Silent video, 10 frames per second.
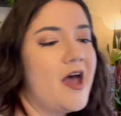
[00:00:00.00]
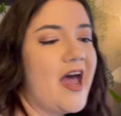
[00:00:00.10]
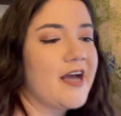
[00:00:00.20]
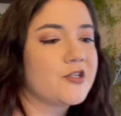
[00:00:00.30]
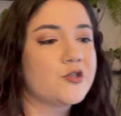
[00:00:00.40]

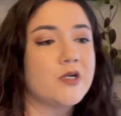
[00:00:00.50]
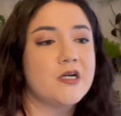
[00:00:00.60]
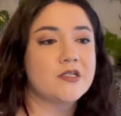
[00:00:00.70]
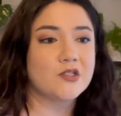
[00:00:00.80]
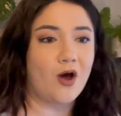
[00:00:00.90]
extra
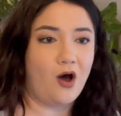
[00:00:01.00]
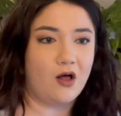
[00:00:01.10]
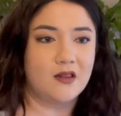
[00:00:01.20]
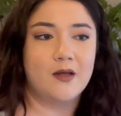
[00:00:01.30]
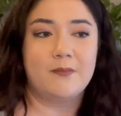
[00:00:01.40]
tall
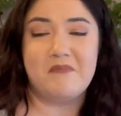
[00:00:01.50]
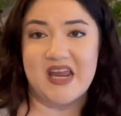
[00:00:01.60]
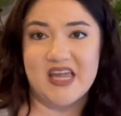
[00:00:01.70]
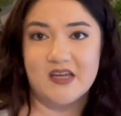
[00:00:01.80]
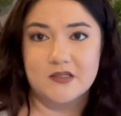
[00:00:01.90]

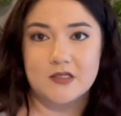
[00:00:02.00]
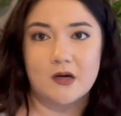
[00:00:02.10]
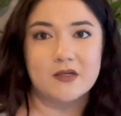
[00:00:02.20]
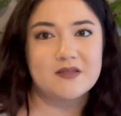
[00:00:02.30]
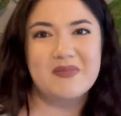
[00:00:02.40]
mini. So
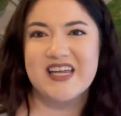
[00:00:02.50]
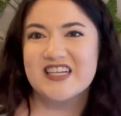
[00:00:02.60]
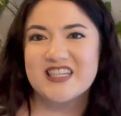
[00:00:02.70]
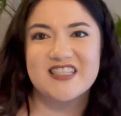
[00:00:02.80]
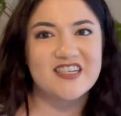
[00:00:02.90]
it's mini
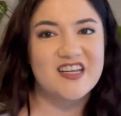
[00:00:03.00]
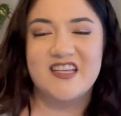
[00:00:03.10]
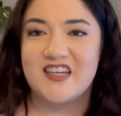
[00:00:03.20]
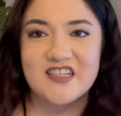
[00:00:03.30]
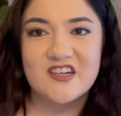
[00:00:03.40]
because it
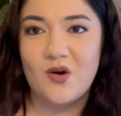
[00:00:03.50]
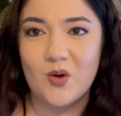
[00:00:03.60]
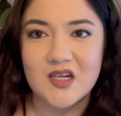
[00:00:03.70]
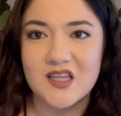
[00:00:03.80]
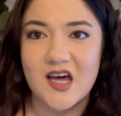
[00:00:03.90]
doesn't hold
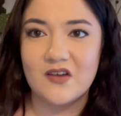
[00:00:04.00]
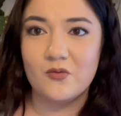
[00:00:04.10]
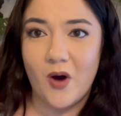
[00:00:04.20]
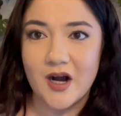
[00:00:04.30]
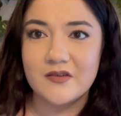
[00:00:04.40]
a lot of
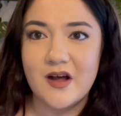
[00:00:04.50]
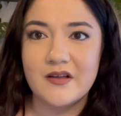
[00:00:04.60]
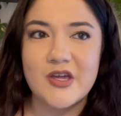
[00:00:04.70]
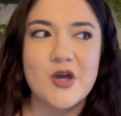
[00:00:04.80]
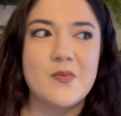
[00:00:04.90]
water
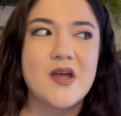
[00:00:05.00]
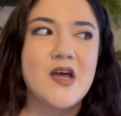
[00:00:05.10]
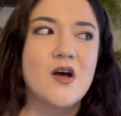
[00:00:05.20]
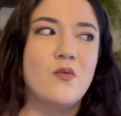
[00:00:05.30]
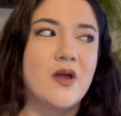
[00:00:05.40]
volume.
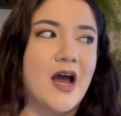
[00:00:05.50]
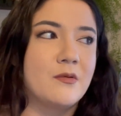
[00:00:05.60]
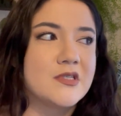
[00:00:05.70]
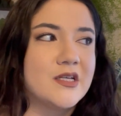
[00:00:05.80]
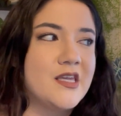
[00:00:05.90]
When I
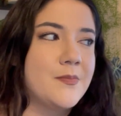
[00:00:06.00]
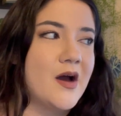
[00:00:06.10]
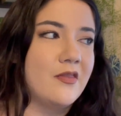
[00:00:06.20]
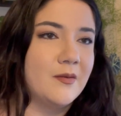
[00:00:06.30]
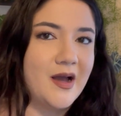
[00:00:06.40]
was looking at
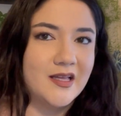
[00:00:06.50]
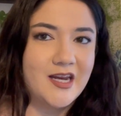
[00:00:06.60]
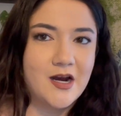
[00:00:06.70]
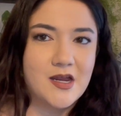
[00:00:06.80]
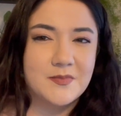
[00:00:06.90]
other
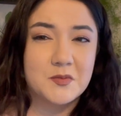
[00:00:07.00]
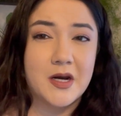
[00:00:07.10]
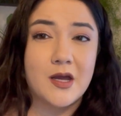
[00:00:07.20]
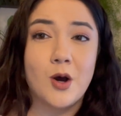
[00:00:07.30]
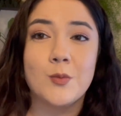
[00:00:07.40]
paludariums, what I
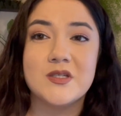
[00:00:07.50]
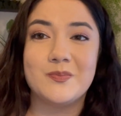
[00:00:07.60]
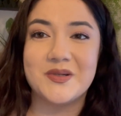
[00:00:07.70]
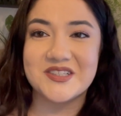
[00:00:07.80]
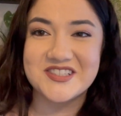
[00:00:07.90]
hope to
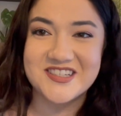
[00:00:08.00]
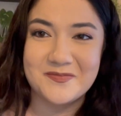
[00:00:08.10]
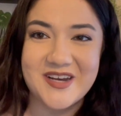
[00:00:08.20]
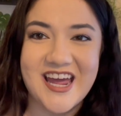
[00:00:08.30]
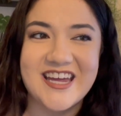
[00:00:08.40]
build
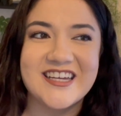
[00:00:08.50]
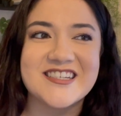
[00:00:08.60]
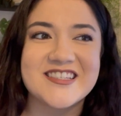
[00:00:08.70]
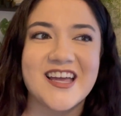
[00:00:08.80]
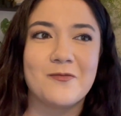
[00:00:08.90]
someday
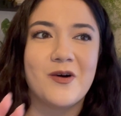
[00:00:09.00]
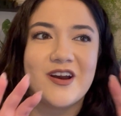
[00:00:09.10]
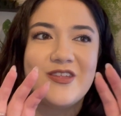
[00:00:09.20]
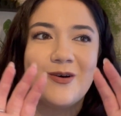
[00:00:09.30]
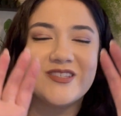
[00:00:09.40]
is like one of
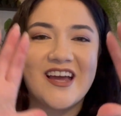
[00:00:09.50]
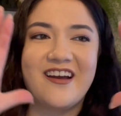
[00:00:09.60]
those